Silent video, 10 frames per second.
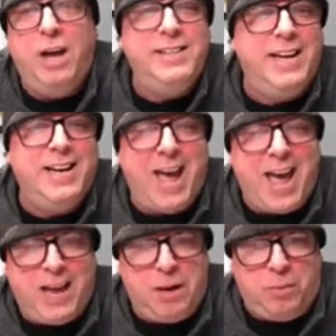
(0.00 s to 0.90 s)
undead
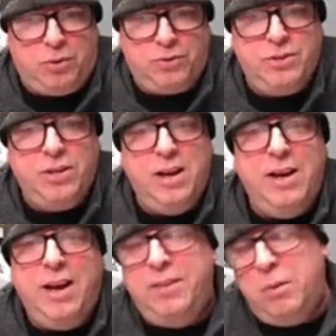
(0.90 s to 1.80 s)
animals.
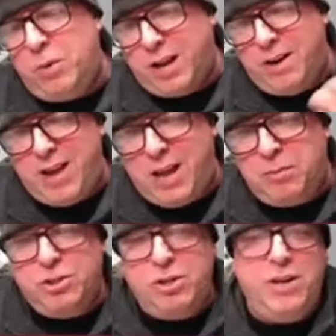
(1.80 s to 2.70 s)
And then what kind of
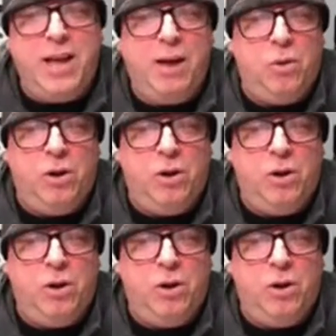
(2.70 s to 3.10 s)
animals do you get?